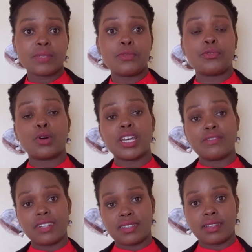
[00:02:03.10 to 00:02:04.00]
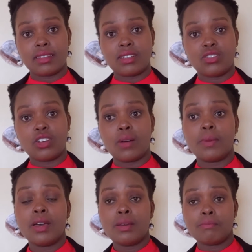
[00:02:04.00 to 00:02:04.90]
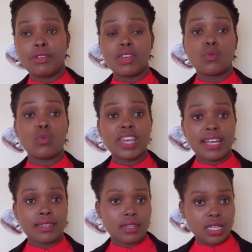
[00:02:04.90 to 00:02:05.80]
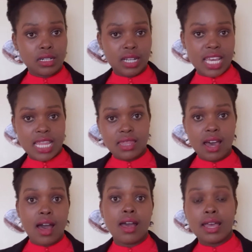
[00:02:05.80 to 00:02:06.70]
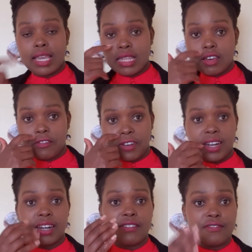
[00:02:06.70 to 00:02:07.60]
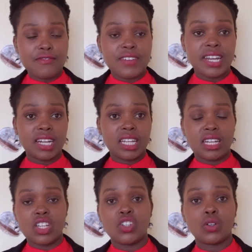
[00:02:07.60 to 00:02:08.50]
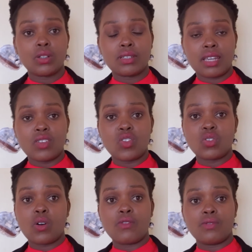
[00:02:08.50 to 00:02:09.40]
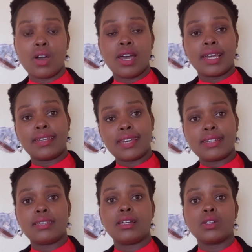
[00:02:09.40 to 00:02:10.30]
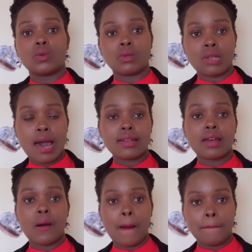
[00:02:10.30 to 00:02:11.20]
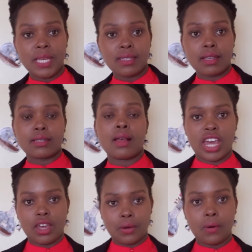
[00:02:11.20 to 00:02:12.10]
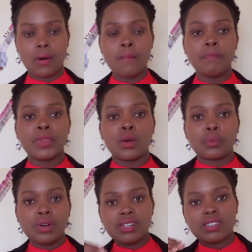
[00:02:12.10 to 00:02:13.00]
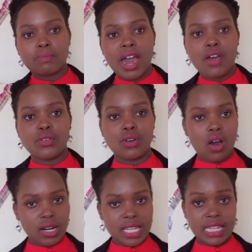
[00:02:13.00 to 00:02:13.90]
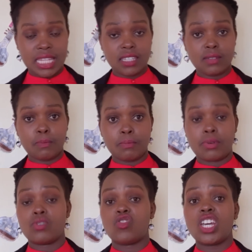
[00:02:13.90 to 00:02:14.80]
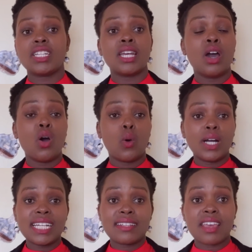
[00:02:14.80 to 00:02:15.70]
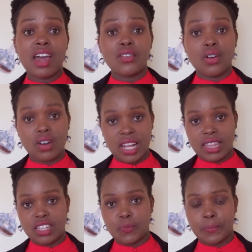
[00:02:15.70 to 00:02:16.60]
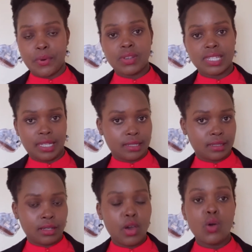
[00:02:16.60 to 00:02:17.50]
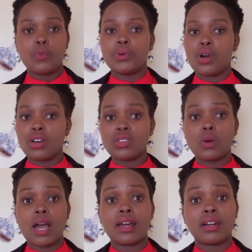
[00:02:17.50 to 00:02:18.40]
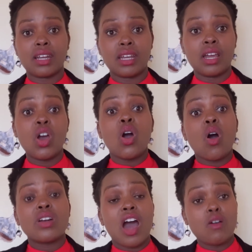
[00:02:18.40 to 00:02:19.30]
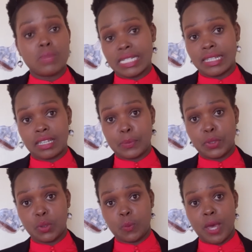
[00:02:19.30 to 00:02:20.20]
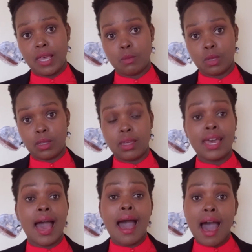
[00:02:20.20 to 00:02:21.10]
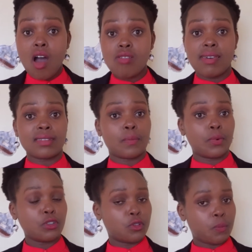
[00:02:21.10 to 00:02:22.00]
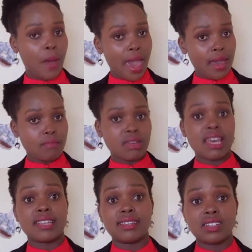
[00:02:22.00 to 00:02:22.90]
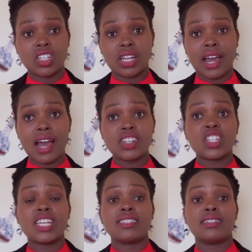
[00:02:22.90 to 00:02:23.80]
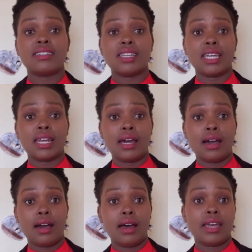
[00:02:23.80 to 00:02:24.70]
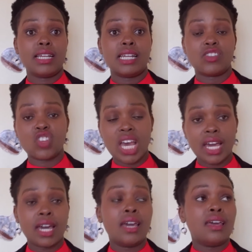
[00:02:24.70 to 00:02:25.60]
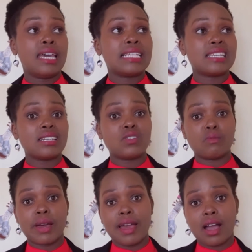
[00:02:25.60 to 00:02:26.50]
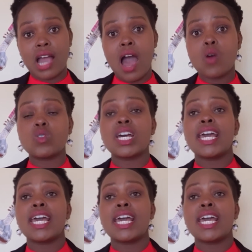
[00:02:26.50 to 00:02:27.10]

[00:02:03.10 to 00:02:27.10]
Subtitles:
before I even start the job, we are still in the very very initial stages of getting to start our business. I go, what is my role in this project? What is their role in this process? We also agree on how much they're supposed to pay me. How they're supposed to pay me. Is it in cash? Is it in a check? Is it to my account?